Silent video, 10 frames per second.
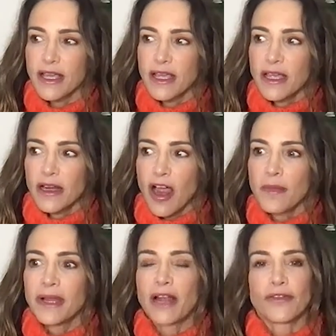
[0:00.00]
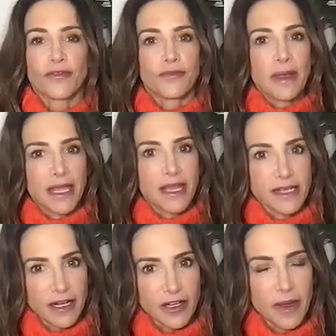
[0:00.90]
coming off of making a
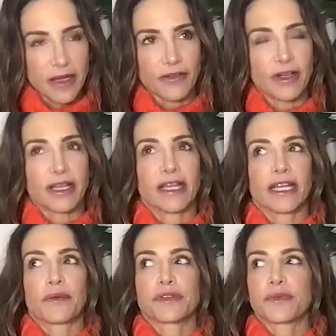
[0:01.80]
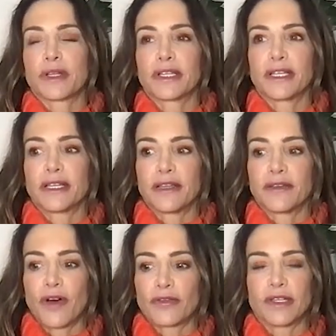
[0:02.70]
documentary and I was really
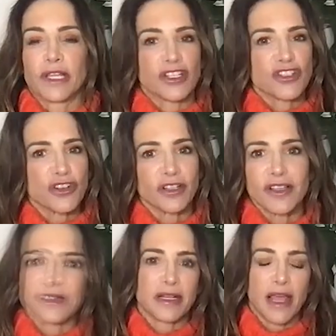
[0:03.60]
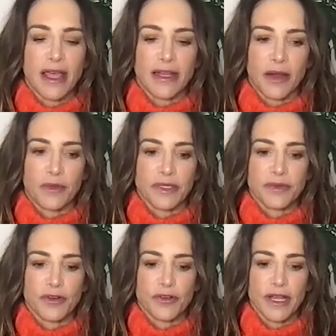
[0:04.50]
involved in like journalism and I was
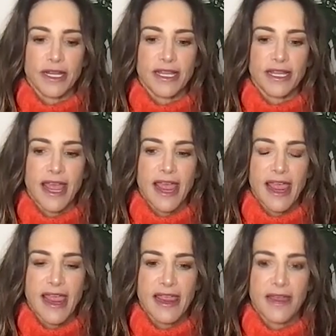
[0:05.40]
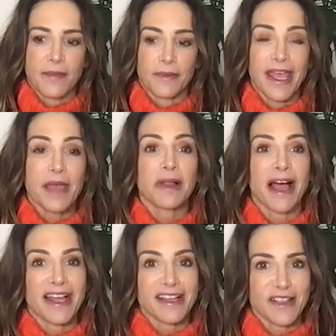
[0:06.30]
creating a cable
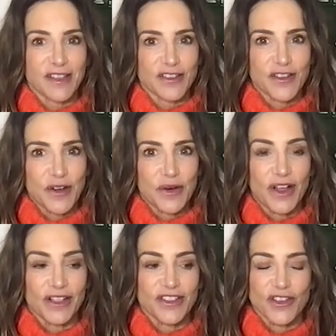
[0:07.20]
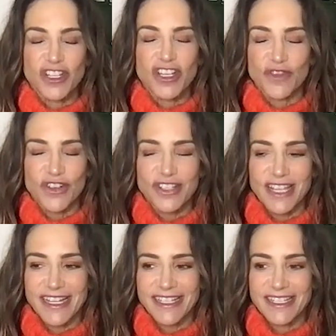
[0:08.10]
access show called Searching for
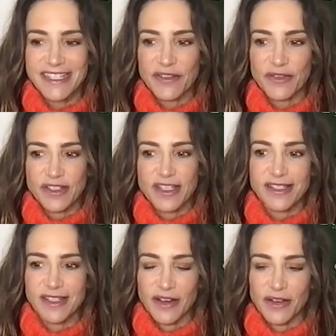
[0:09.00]
Sex in San Francisco.